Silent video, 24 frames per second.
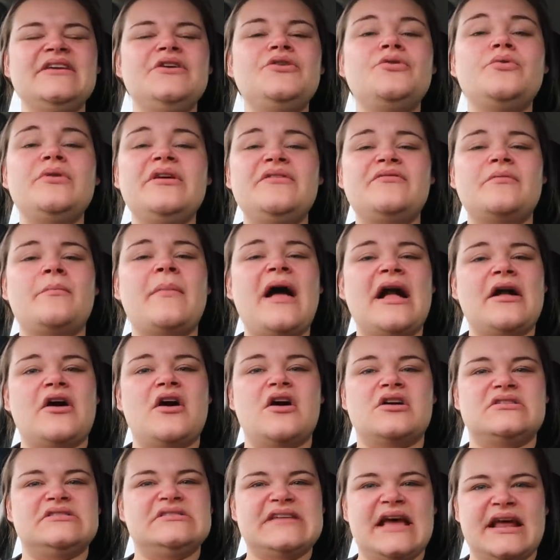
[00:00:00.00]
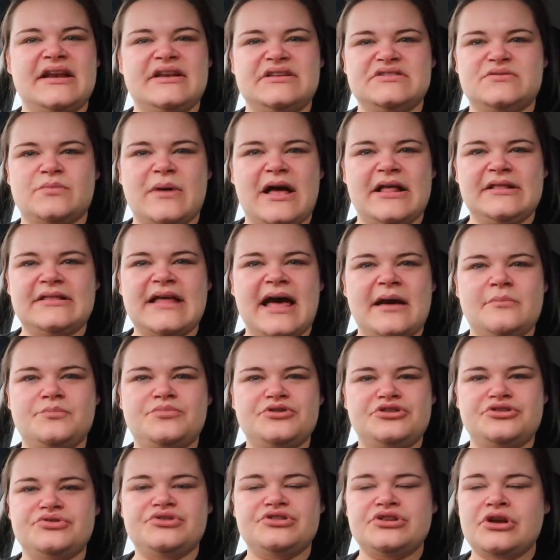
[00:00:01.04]
you know, even my content as well that I'm
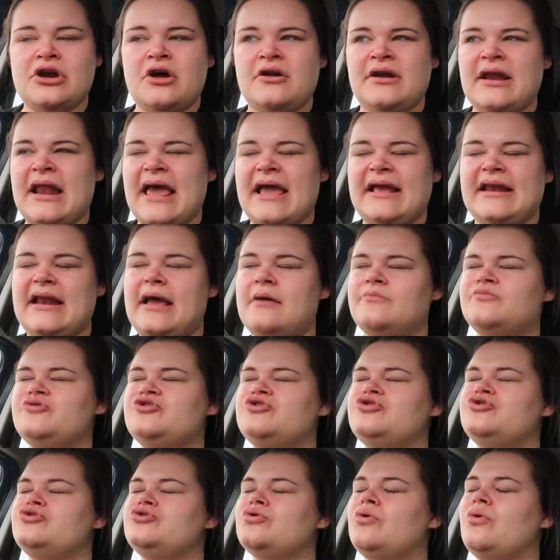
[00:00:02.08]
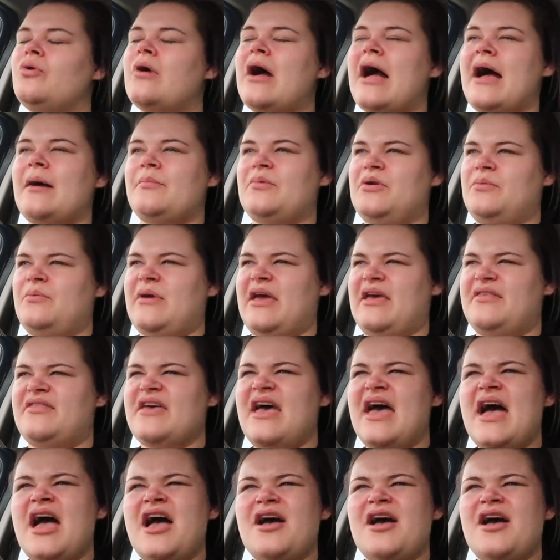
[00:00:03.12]
producing online, I'm so happy with.